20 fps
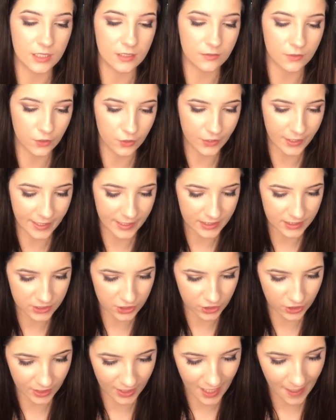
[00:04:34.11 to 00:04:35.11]
they're nice,
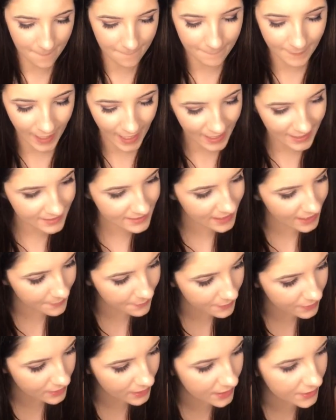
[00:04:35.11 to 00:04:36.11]
they're like a matte
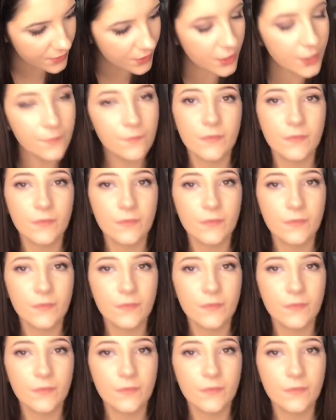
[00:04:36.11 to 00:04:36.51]
type of leather.